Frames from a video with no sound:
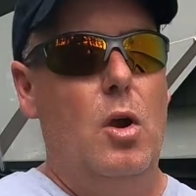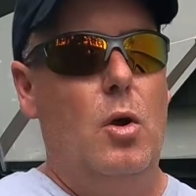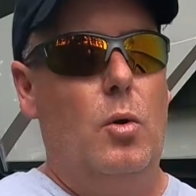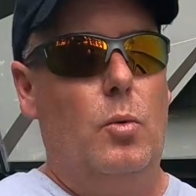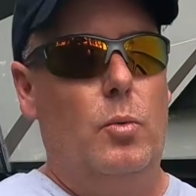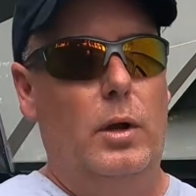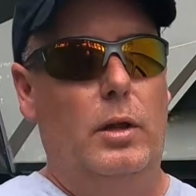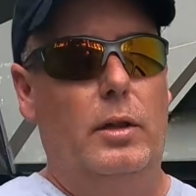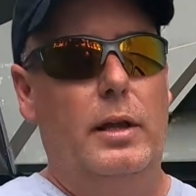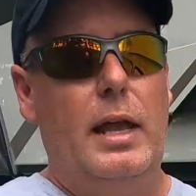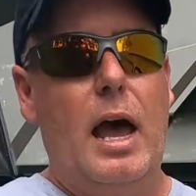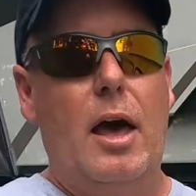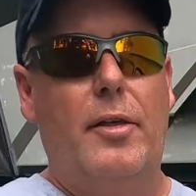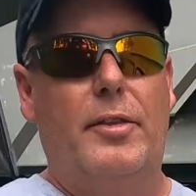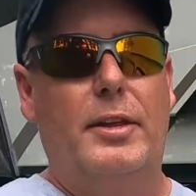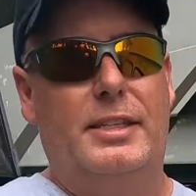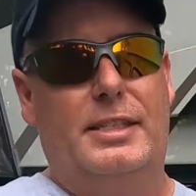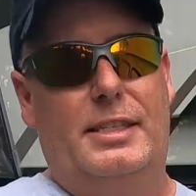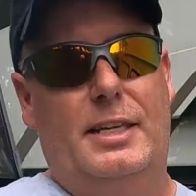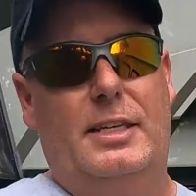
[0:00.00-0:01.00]
Really how
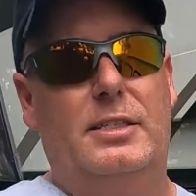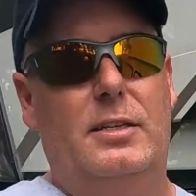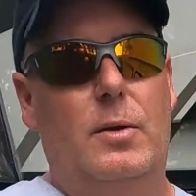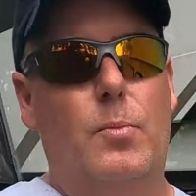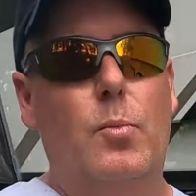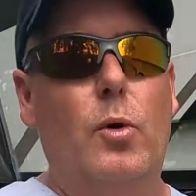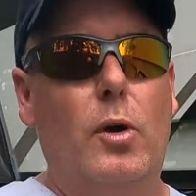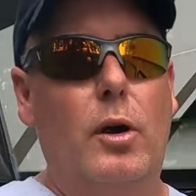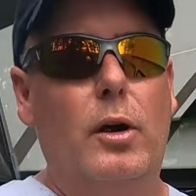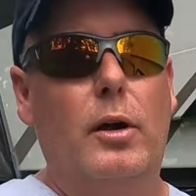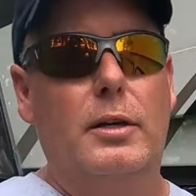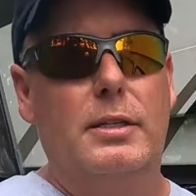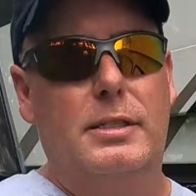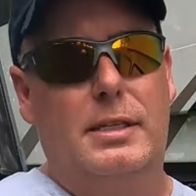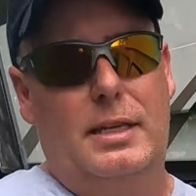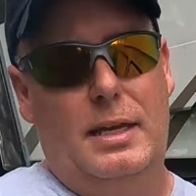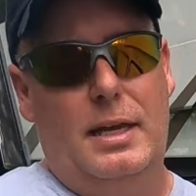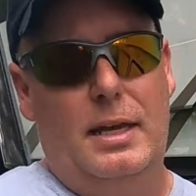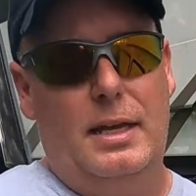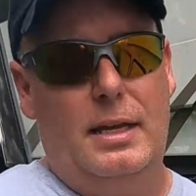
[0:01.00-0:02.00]
this system works
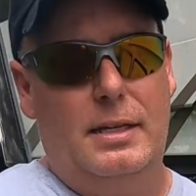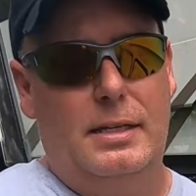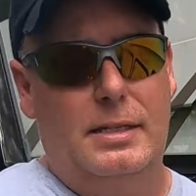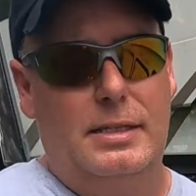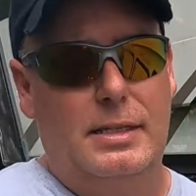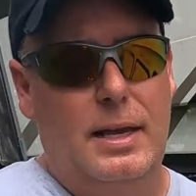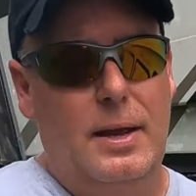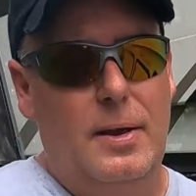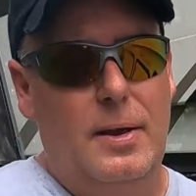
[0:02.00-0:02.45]
is